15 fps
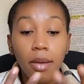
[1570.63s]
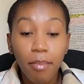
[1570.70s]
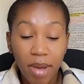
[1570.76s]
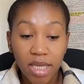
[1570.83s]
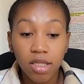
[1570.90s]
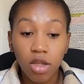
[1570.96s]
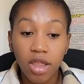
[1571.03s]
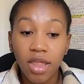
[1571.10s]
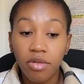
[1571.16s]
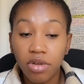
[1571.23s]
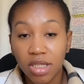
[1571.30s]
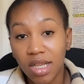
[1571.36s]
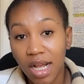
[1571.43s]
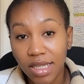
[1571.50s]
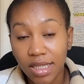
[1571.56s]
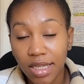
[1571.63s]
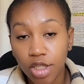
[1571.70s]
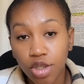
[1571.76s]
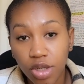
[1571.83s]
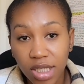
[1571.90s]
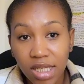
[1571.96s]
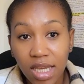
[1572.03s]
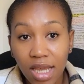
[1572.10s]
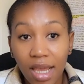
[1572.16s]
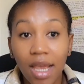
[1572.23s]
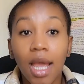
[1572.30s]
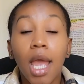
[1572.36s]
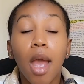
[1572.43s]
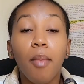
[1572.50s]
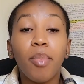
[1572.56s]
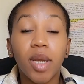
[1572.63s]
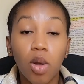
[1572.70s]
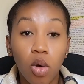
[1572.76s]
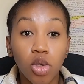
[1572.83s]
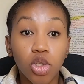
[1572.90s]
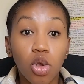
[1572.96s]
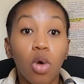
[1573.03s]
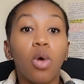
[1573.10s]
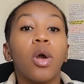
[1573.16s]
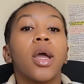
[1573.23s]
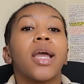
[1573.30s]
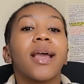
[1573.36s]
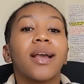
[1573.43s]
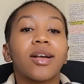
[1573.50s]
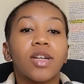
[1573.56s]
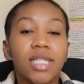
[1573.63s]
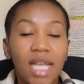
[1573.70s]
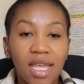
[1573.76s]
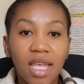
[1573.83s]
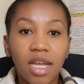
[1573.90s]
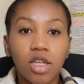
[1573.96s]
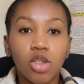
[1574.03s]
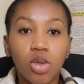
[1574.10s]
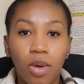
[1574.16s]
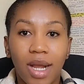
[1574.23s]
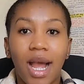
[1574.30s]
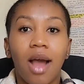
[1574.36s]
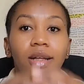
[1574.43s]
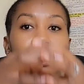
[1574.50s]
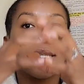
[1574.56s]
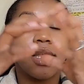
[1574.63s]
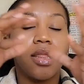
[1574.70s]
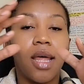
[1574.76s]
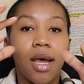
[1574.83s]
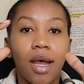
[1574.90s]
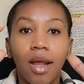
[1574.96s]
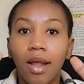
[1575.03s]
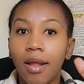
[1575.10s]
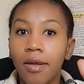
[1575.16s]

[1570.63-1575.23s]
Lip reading: based on the results that you're seeing, but also taking into account the